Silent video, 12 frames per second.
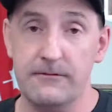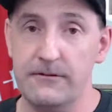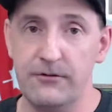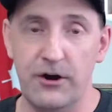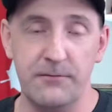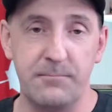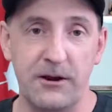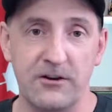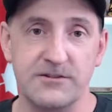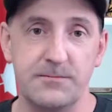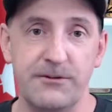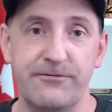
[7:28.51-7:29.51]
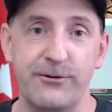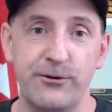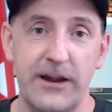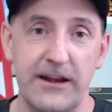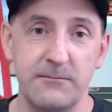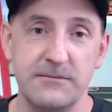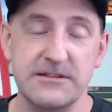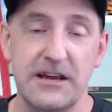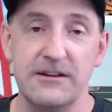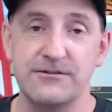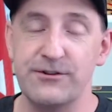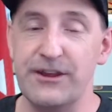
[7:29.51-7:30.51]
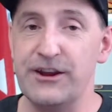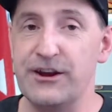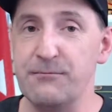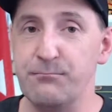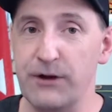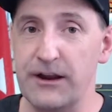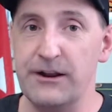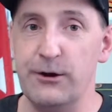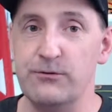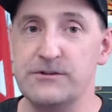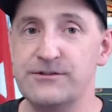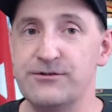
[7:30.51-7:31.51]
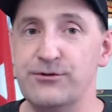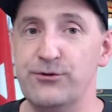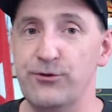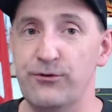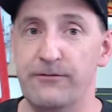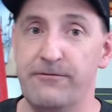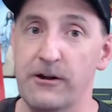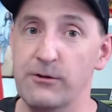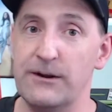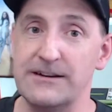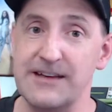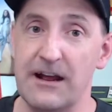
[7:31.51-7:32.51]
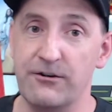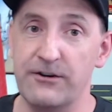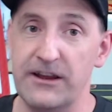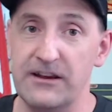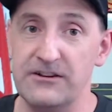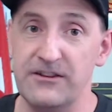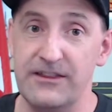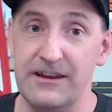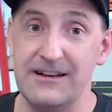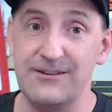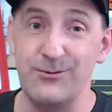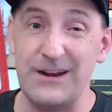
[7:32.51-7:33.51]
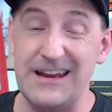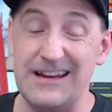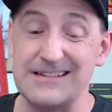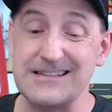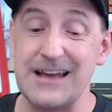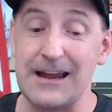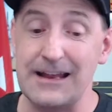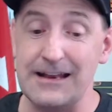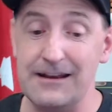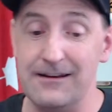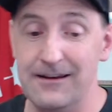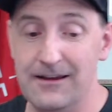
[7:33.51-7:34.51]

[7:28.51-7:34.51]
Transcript: non-perishable food items so that you can bring it out to the following Saturday, the 22nd.